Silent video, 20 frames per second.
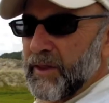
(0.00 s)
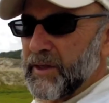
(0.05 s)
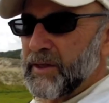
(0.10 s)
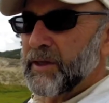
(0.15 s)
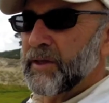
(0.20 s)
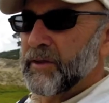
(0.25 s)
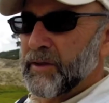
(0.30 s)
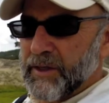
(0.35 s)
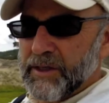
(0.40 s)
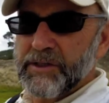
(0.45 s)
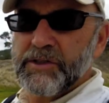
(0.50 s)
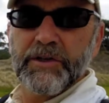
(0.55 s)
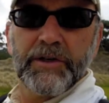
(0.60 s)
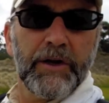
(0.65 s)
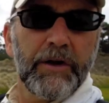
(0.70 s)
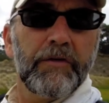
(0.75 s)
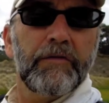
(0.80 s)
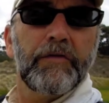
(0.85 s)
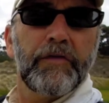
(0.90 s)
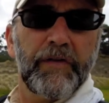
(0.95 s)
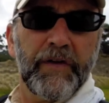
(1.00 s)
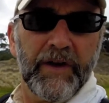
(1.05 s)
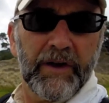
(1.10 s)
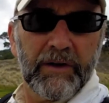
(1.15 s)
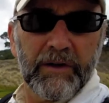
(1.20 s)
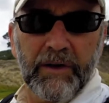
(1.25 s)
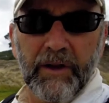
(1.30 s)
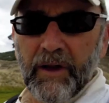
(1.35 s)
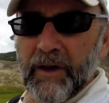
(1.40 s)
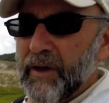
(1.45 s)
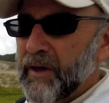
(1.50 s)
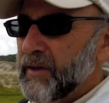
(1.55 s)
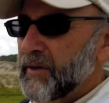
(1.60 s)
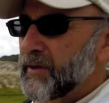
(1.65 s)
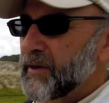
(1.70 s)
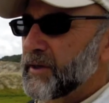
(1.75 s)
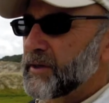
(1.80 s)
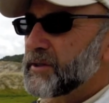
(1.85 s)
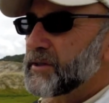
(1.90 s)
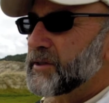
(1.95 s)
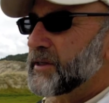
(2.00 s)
the, this dune field, this